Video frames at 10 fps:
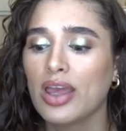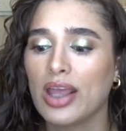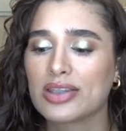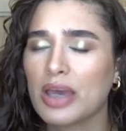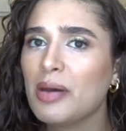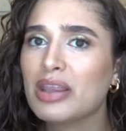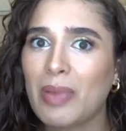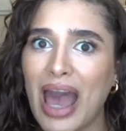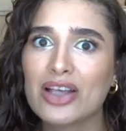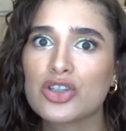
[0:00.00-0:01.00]
it's come out the
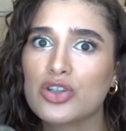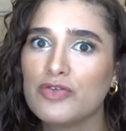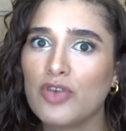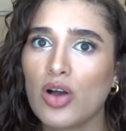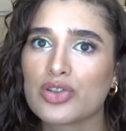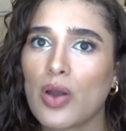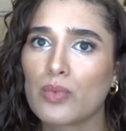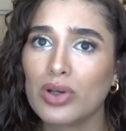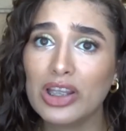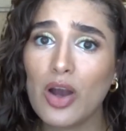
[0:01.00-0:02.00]
past two falls so I
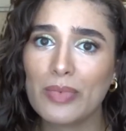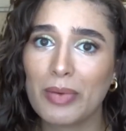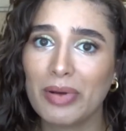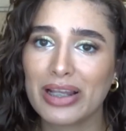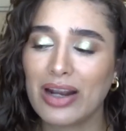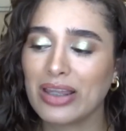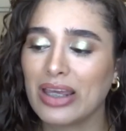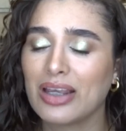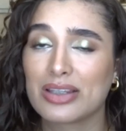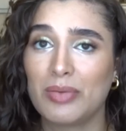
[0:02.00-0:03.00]
really hope they bring it out
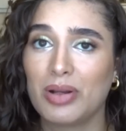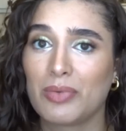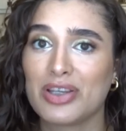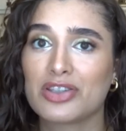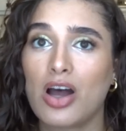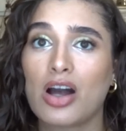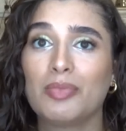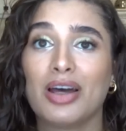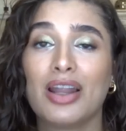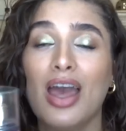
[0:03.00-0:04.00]
again because I'm gonna
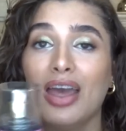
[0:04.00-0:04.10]
restock but